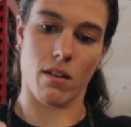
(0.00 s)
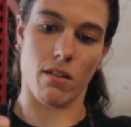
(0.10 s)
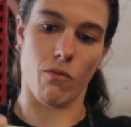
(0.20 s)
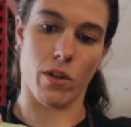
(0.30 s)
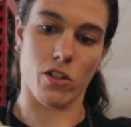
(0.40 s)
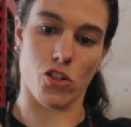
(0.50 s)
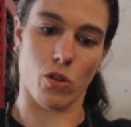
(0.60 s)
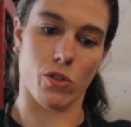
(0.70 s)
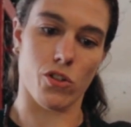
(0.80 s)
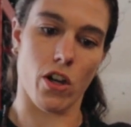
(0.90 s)
of where the
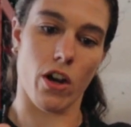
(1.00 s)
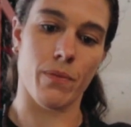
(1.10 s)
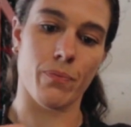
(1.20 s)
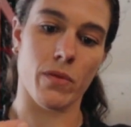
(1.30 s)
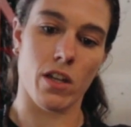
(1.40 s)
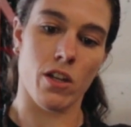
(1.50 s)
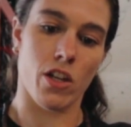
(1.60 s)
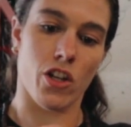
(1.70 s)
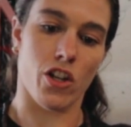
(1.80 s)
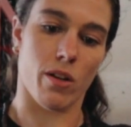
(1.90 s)
shoulders are.
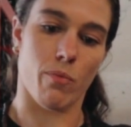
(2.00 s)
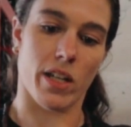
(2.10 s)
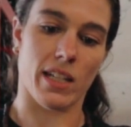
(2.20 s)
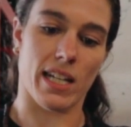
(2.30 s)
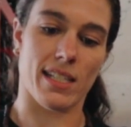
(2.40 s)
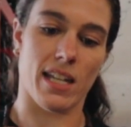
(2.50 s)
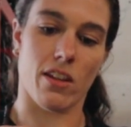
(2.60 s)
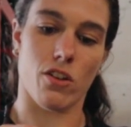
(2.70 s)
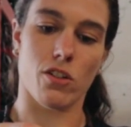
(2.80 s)
You're gonna bring that together.